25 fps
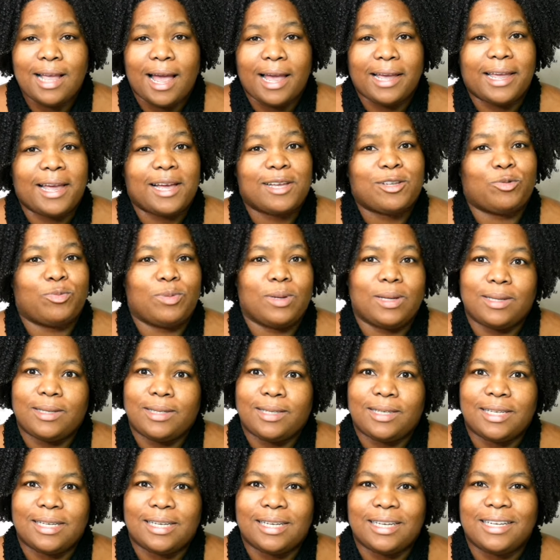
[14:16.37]
I guess we'll
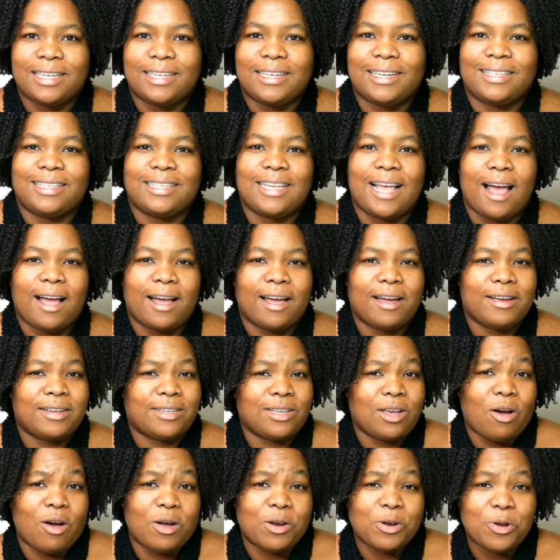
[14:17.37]
see. The saga
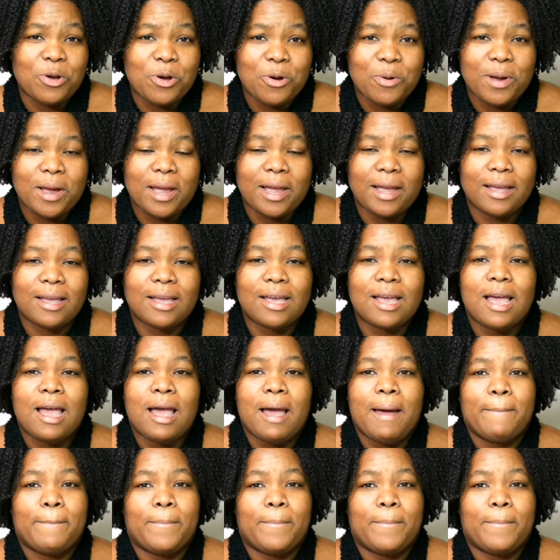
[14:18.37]
is ongoing,